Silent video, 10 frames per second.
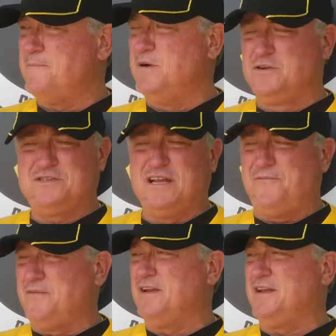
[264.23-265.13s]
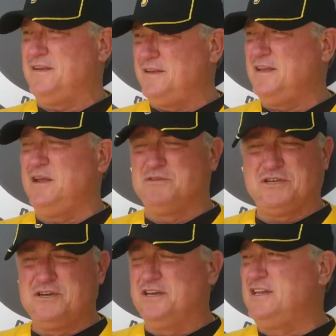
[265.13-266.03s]
Most definitely. He was a
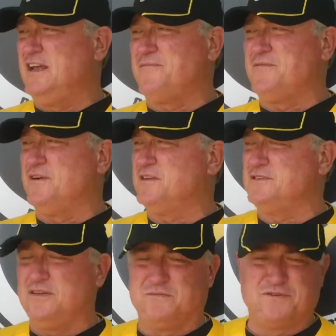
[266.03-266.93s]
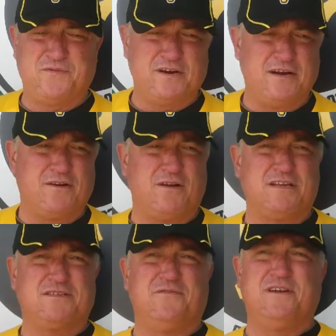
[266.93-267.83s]
good get for us. Neil was very
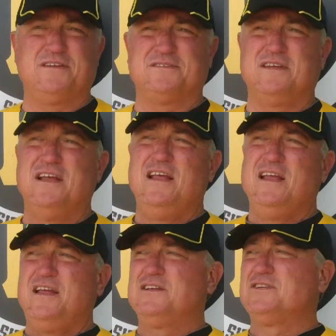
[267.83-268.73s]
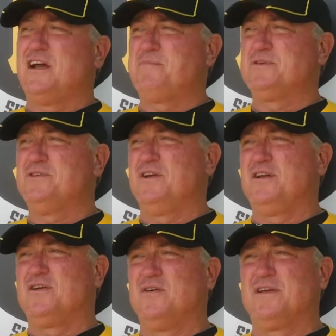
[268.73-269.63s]
aggressive in his
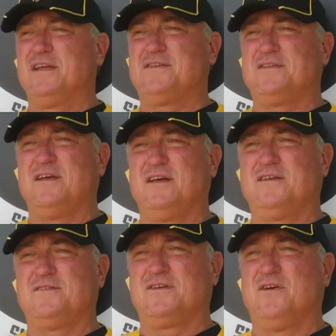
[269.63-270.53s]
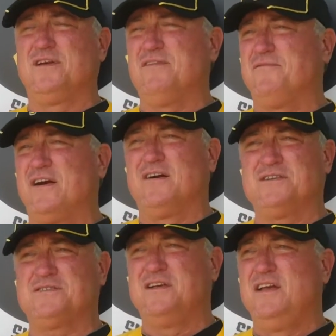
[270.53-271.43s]
opportunity to go get
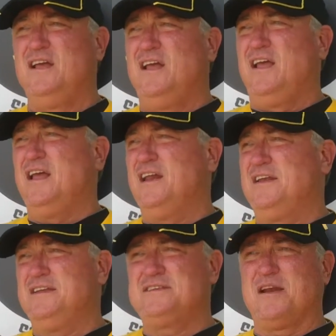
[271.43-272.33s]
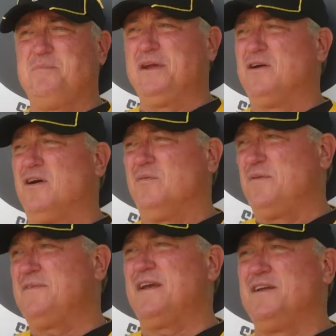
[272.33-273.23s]
Veras. And he's got a big arm.
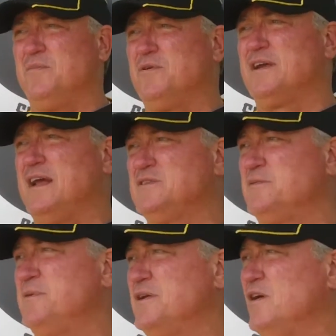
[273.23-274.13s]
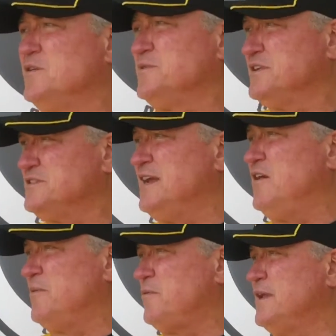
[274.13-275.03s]
We've got a number of guys with big arms. We're going to see
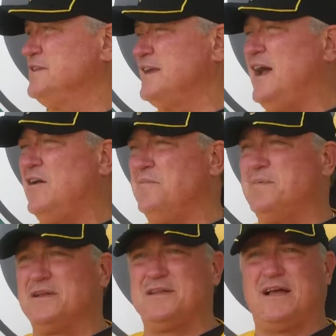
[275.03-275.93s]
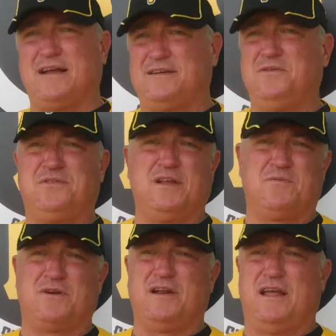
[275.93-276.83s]
how it plays out. But I do
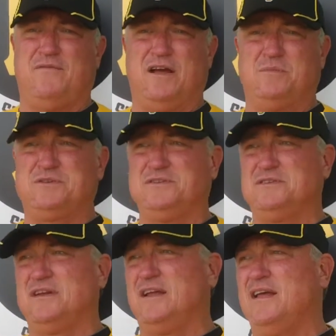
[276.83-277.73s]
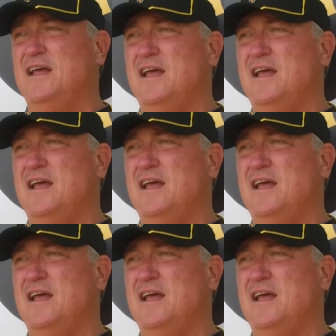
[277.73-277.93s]
think we're going to have options. And